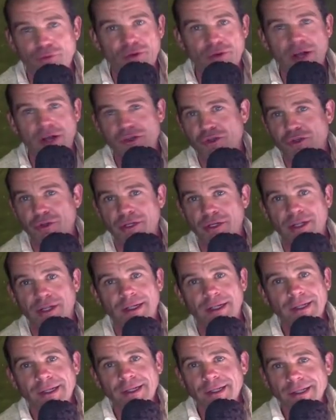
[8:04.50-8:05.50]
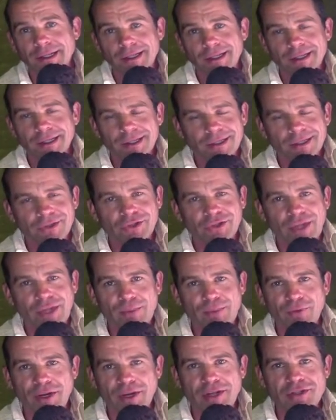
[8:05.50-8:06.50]
rice, sugar,
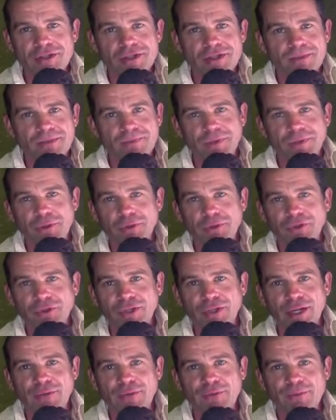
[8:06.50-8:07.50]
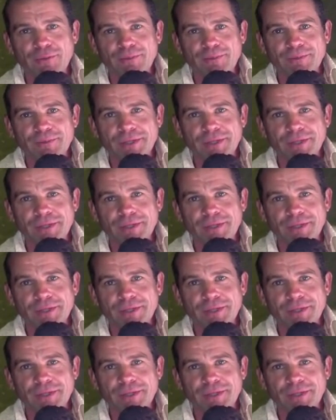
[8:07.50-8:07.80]
steamed veg, the good stuff.